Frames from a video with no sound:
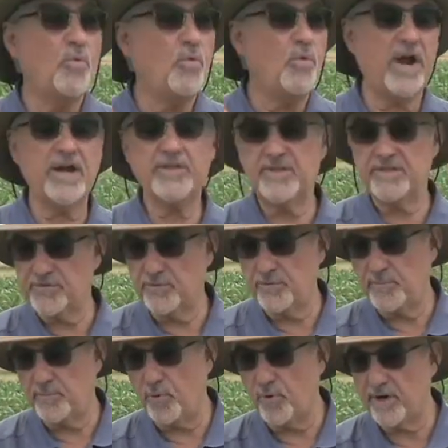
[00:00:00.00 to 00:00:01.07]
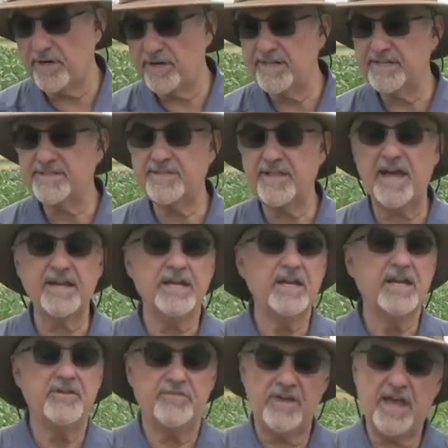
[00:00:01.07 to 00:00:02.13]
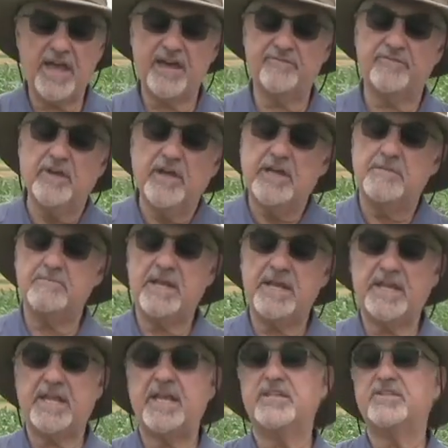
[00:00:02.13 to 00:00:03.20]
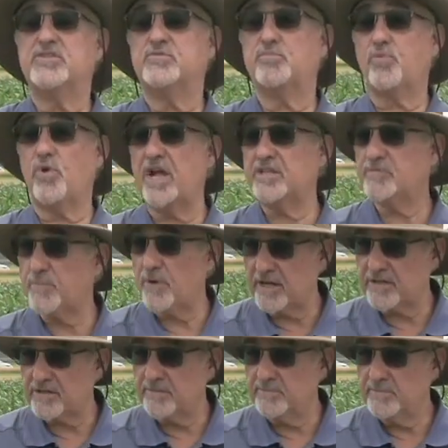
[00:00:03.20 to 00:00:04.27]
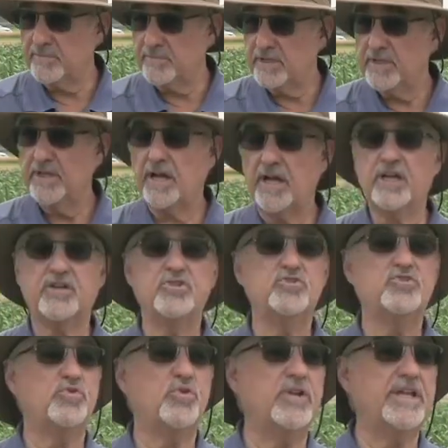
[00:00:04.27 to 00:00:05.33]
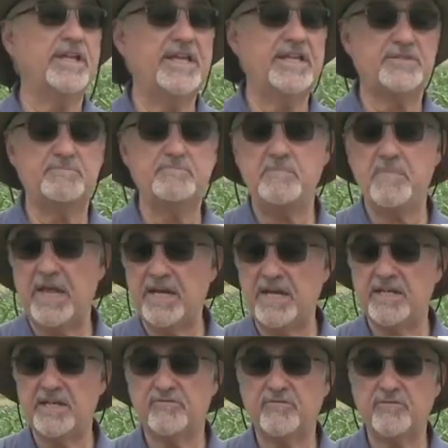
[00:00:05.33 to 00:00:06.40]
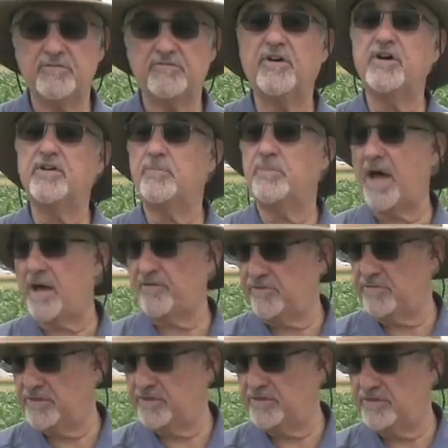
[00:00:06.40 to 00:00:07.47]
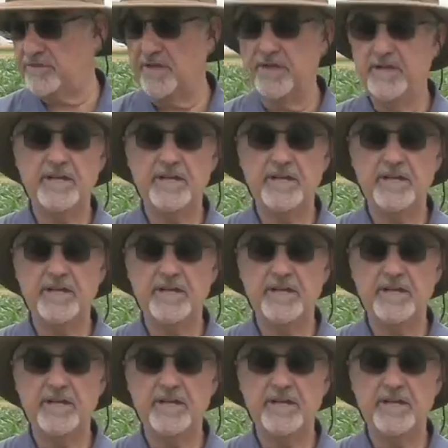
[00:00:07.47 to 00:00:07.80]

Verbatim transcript: Why are they so important is that they have, in many cases, broad spectrum uh, control against many different fungal pathogens,